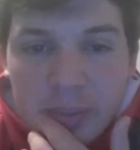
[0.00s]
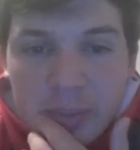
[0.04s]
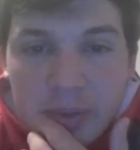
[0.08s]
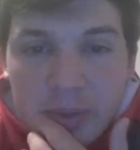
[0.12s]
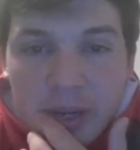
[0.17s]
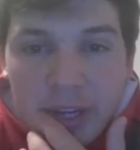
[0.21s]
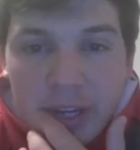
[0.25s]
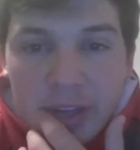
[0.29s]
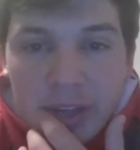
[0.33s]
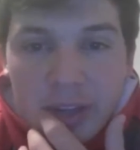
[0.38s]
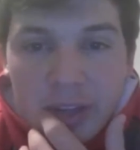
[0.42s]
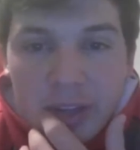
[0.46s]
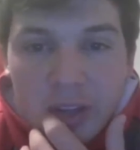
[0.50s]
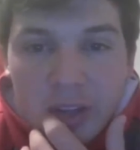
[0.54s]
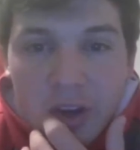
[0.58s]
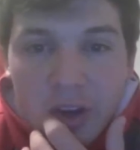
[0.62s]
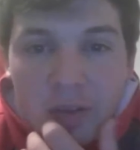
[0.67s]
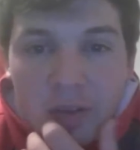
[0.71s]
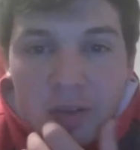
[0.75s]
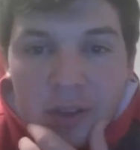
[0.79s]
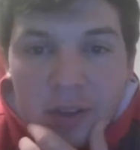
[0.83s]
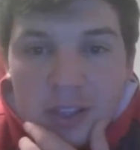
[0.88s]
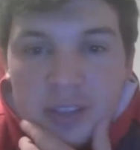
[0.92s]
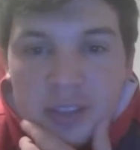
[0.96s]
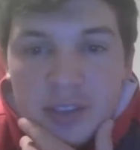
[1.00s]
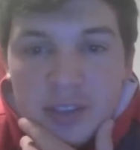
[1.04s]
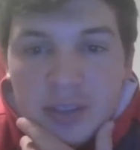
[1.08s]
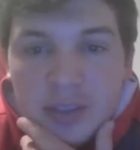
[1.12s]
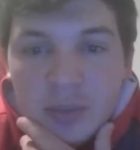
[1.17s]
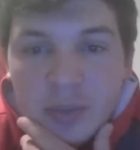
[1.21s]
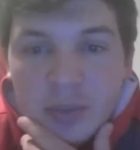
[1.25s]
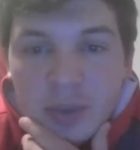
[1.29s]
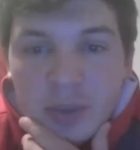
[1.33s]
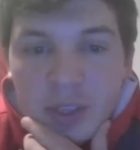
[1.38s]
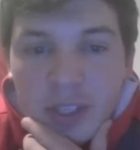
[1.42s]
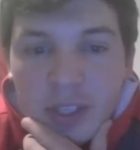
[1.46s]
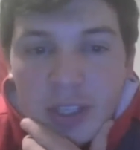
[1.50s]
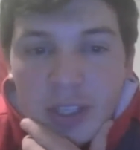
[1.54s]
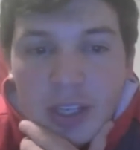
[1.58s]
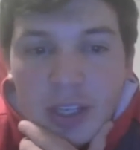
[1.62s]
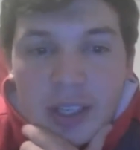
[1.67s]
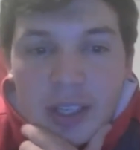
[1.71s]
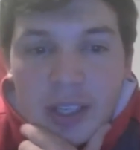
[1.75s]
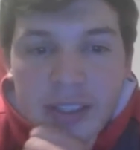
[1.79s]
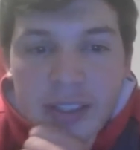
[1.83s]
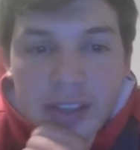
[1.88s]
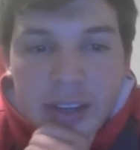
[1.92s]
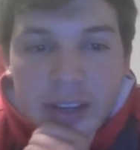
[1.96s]
but I thought the offense really
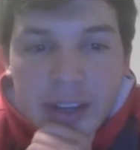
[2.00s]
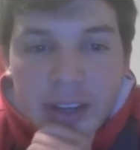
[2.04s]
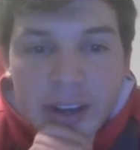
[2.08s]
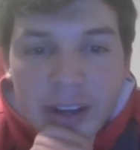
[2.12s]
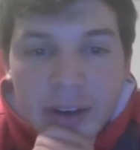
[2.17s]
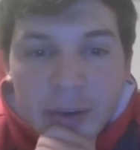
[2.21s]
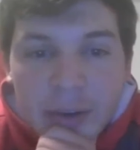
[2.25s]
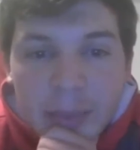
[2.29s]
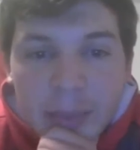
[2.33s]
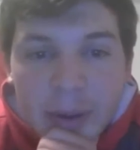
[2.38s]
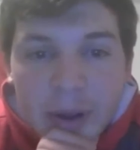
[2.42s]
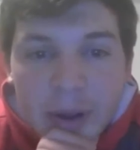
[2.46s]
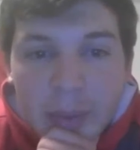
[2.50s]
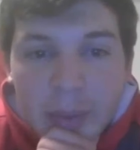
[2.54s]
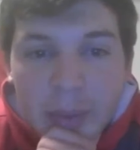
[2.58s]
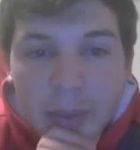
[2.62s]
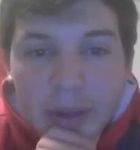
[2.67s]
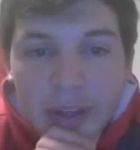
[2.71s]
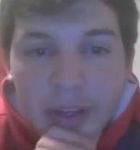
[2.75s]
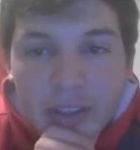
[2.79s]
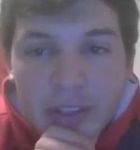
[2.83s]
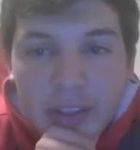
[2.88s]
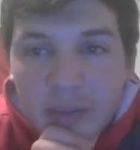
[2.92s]
stuck out in my opinion.